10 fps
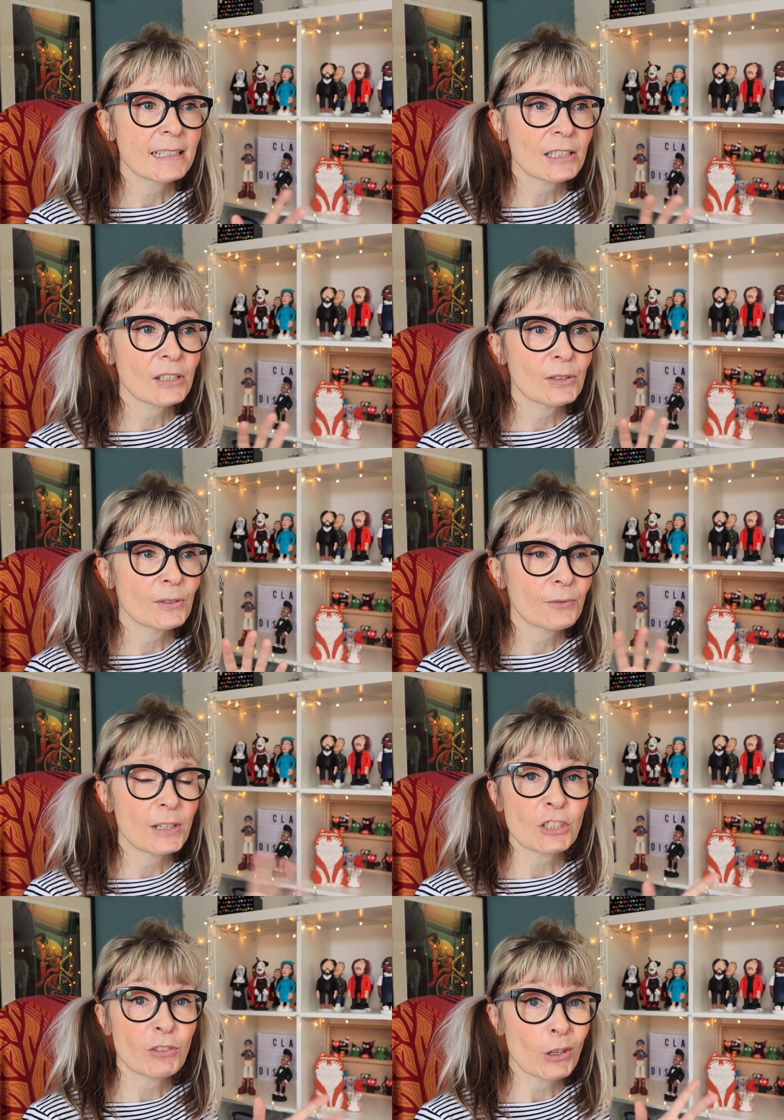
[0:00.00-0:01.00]
to
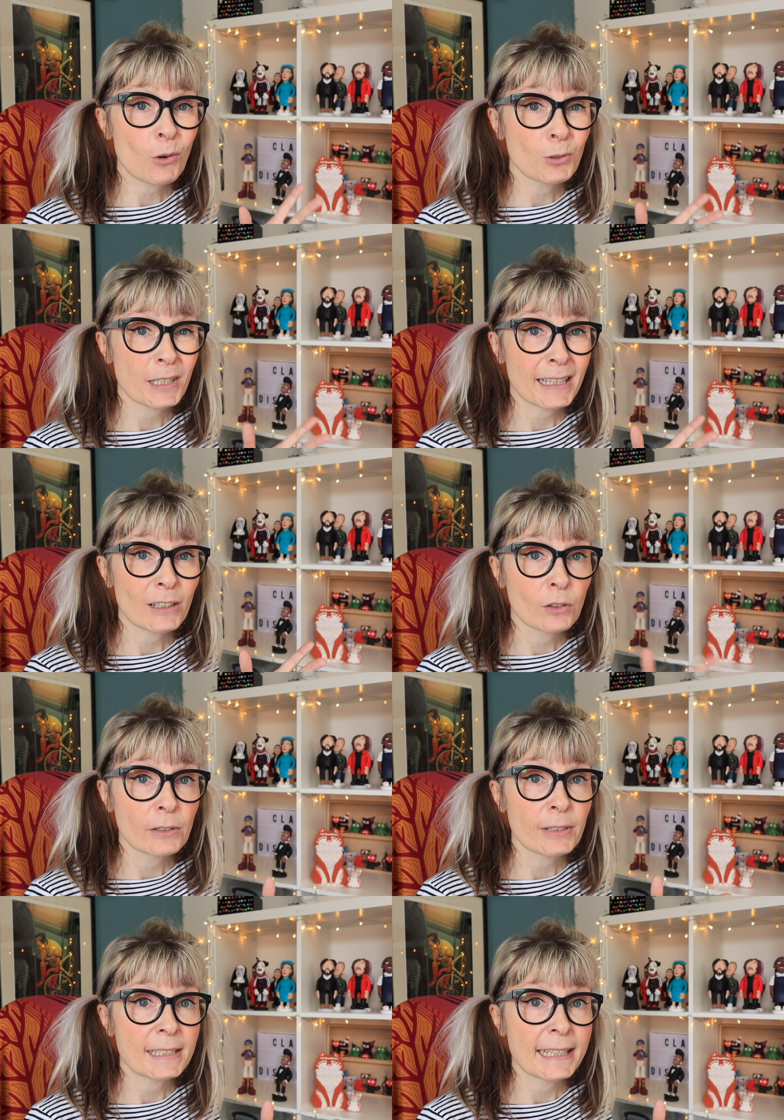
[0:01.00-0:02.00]
finish recording on a
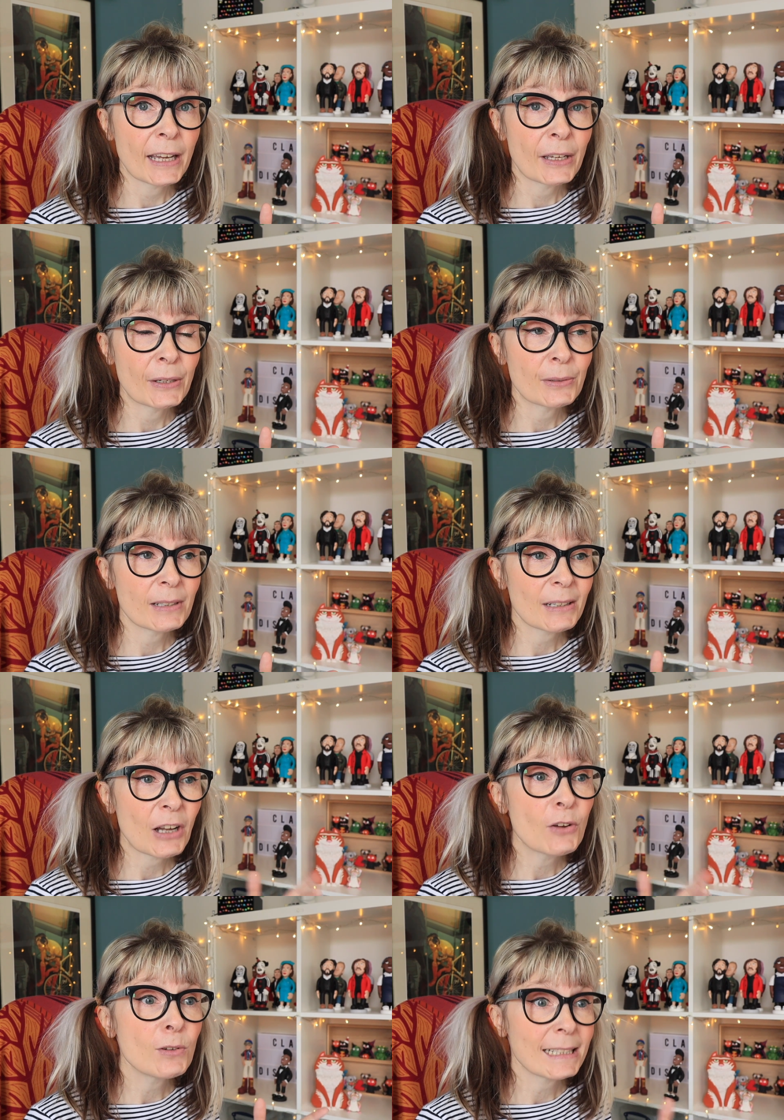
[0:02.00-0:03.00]
video
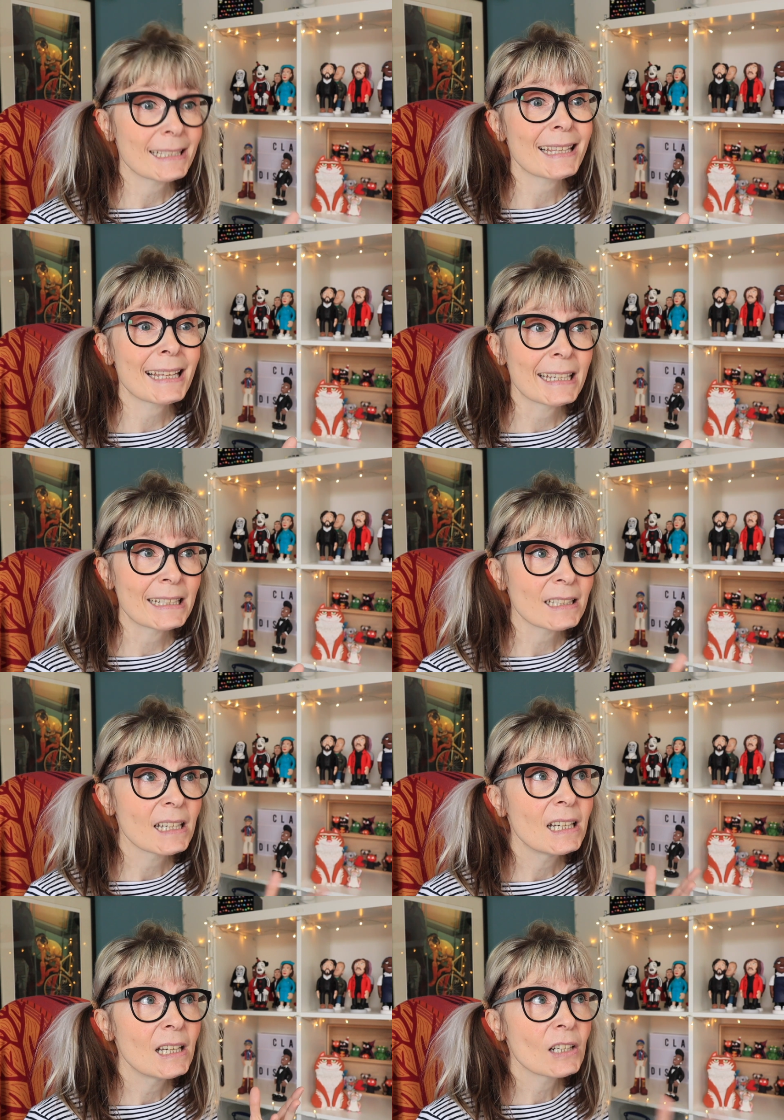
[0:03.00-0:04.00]
only to think,
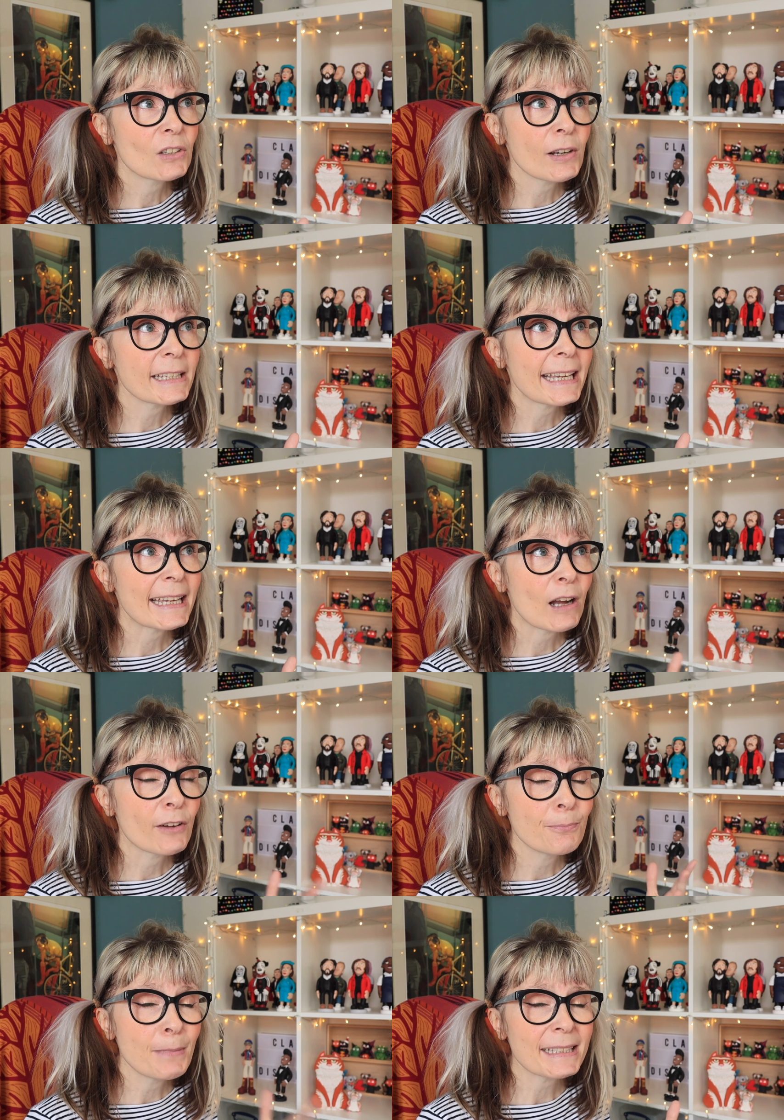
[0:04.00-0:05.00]
crikey,
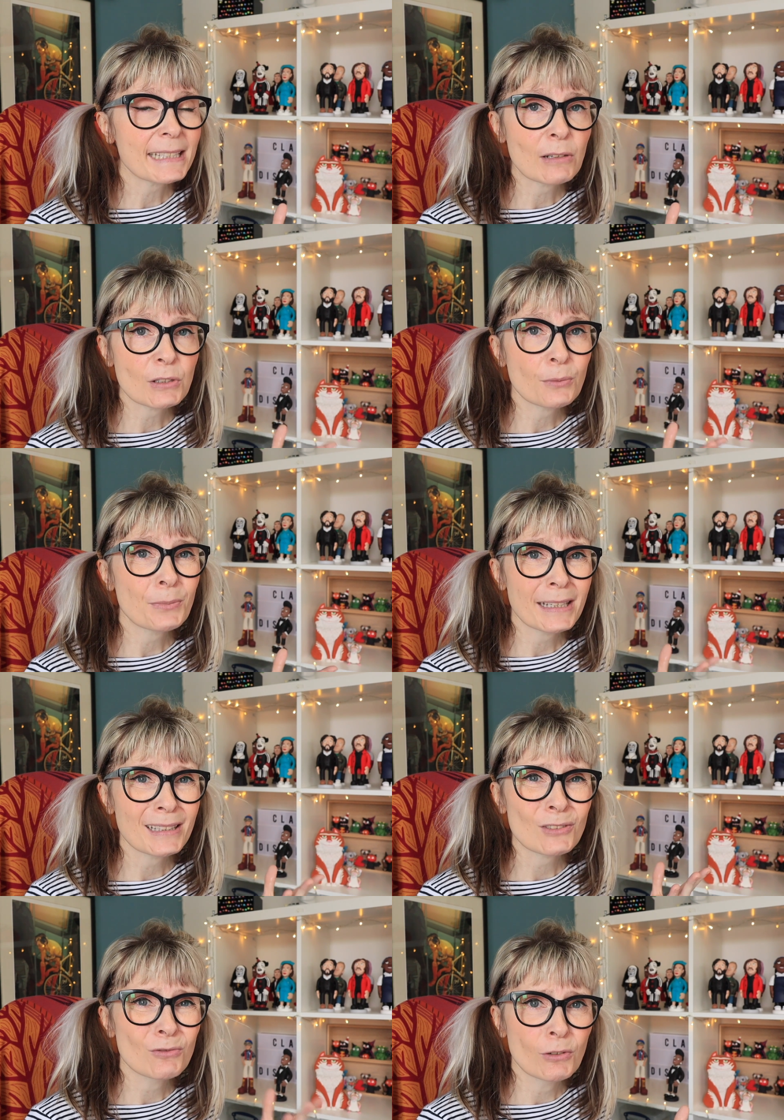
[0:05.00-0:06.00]
I've missed out something
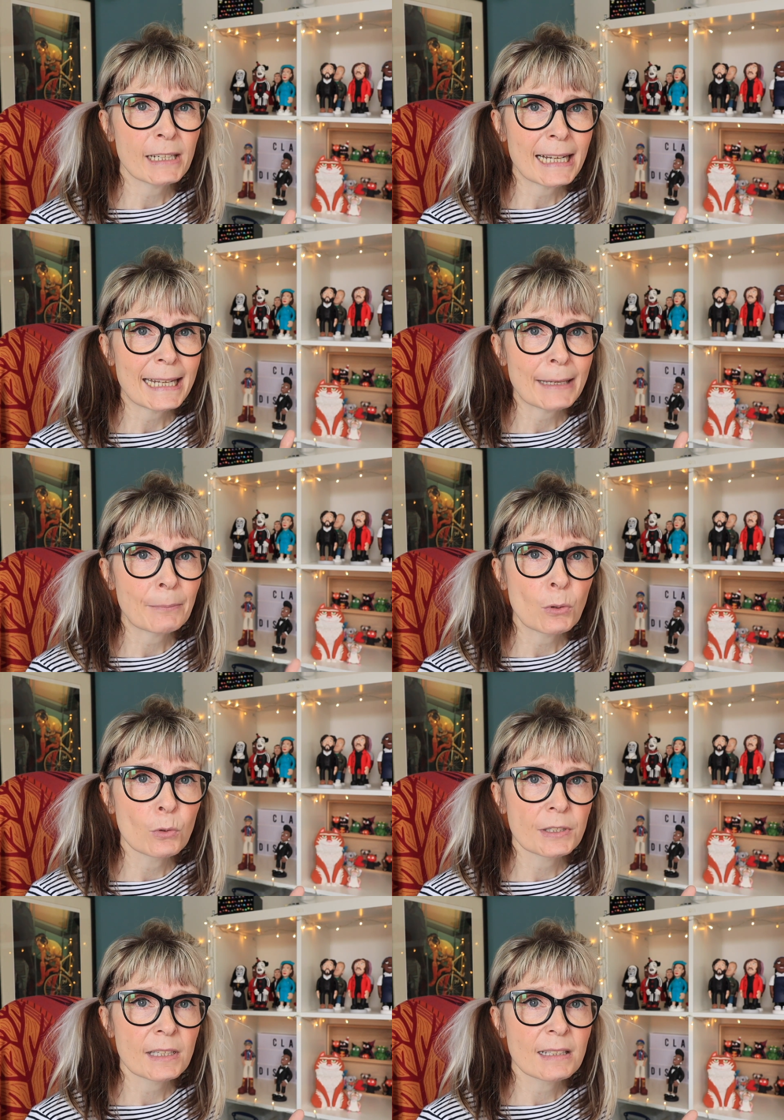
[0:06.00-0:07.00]
that's really
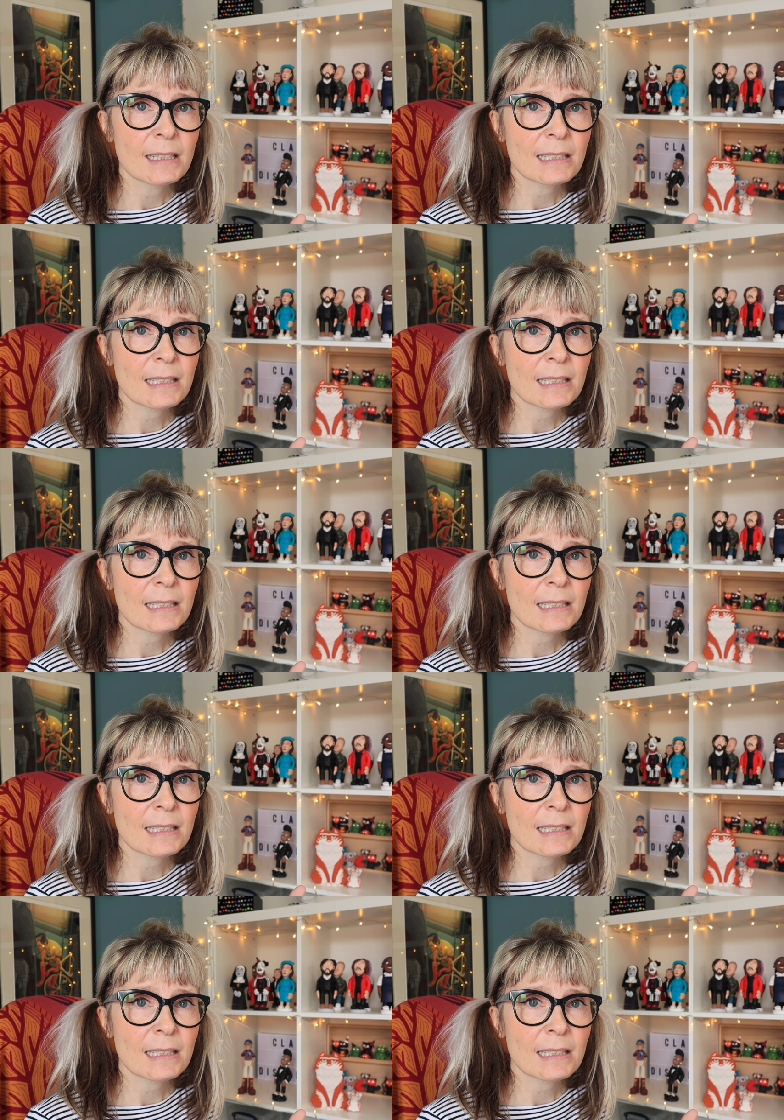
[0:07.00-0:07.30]
important.